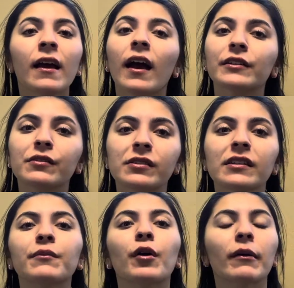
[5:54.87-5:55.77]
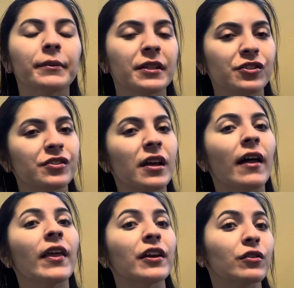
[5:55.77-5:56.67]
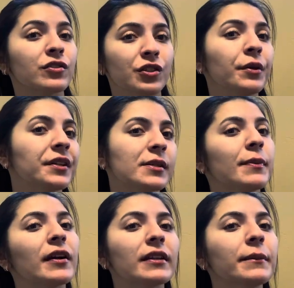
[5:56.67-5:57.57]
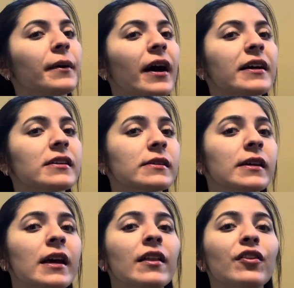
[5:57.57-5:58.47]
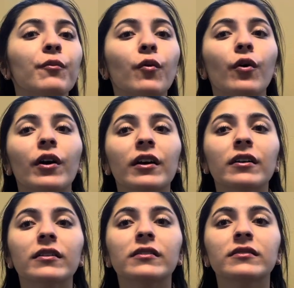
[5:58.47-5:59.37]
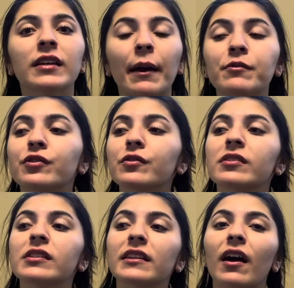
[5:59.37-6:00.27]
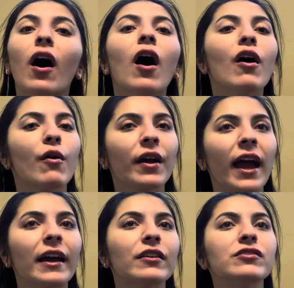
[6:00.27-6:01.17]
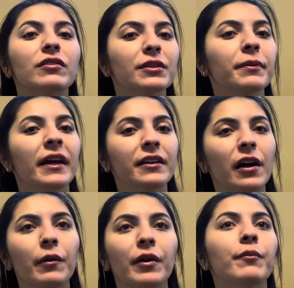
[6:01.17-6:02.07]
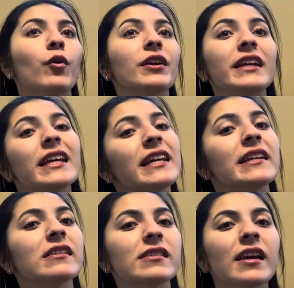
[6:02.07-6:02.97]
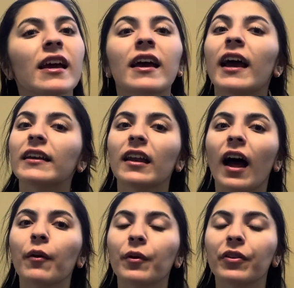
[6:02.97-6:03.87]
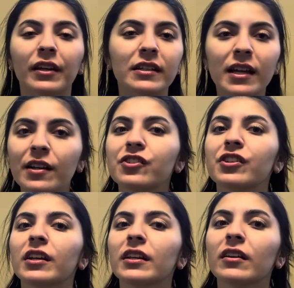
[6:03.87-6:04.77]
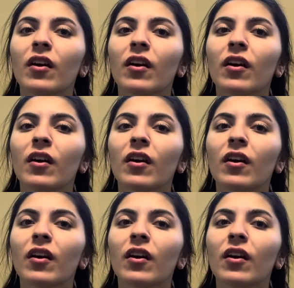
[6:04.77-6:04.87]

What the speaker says: And you see, the more repetitions that you're doing this barely buzz, the more times you'll see that, oh, okay, you're starting to play a note with more ease and not with any tension